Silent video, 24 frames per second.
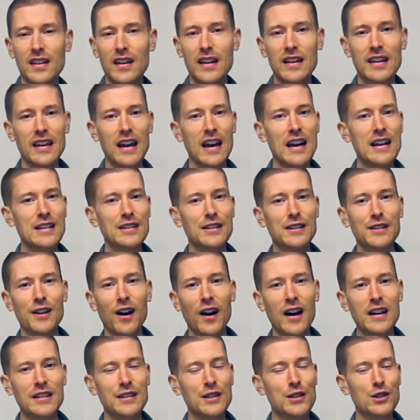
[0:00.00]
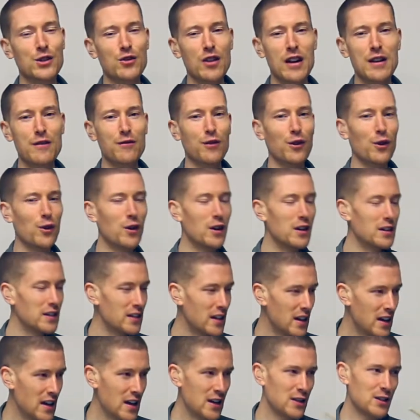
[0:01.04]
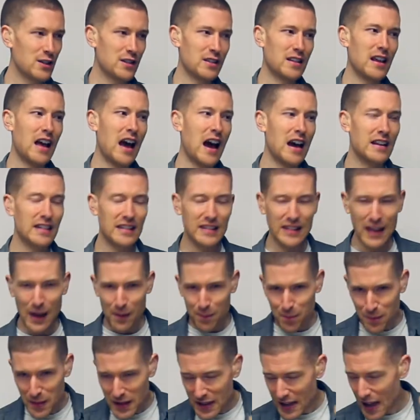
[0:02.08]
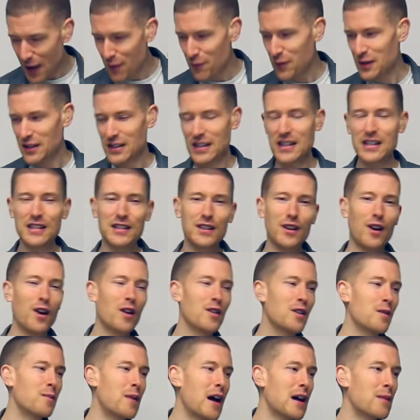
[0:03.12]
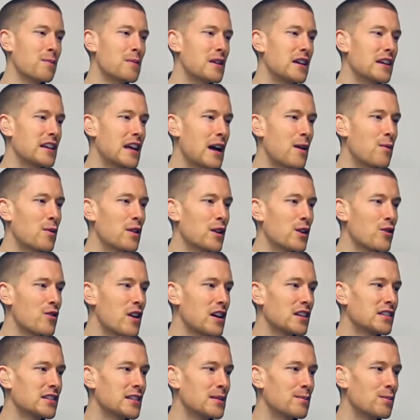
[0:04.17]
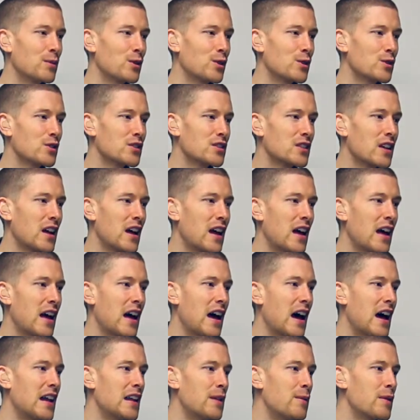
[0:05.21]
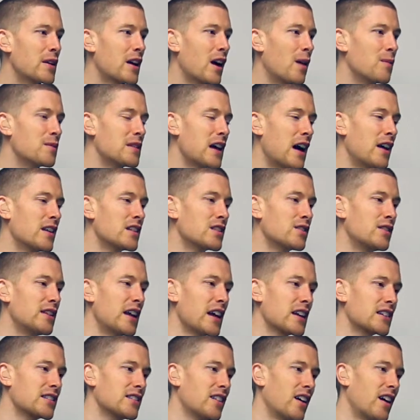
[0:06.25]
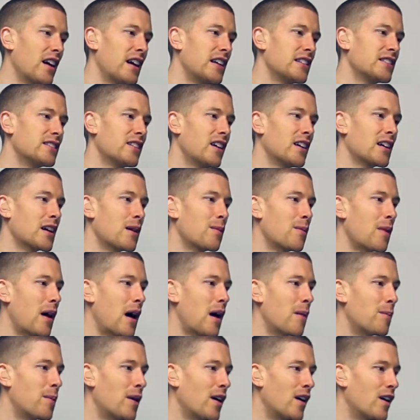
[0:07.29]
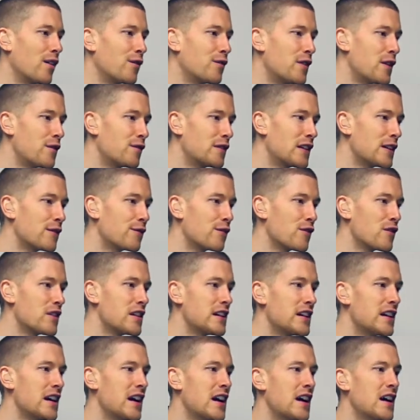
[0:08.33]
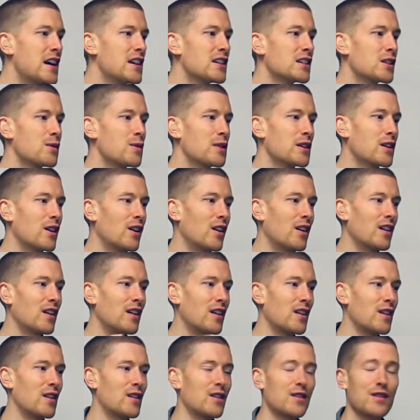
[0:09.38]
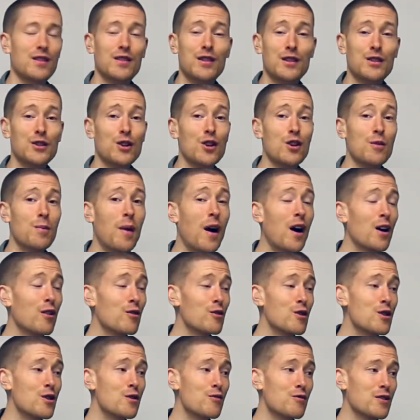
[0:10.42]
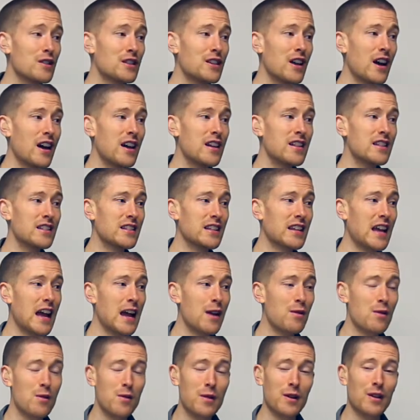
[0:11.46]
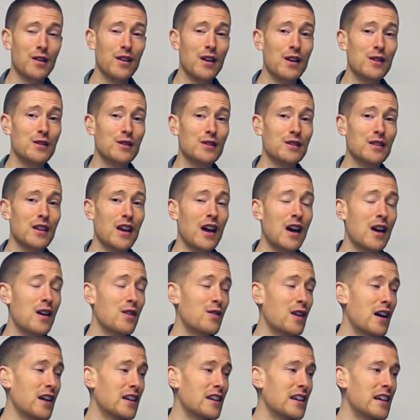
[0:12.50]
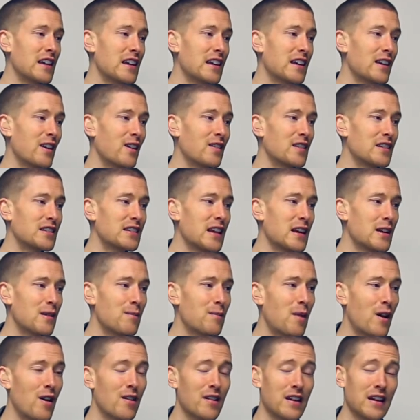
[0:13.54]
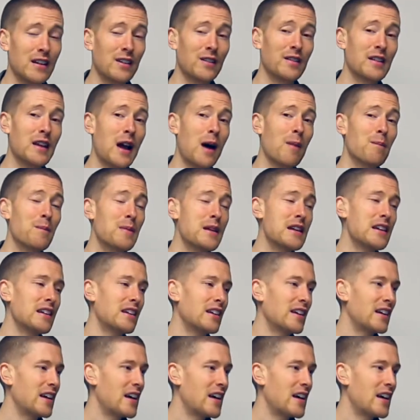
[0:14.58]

Okay, so nice and straightforward, just adding that big emphasis on the backbeat again with the crash cymbals. And then we come down into the next line, starting up at bar 53. So we got the 2-bar groove returns, okay, we've got those that kick on the 2nd bar again on the upbeat,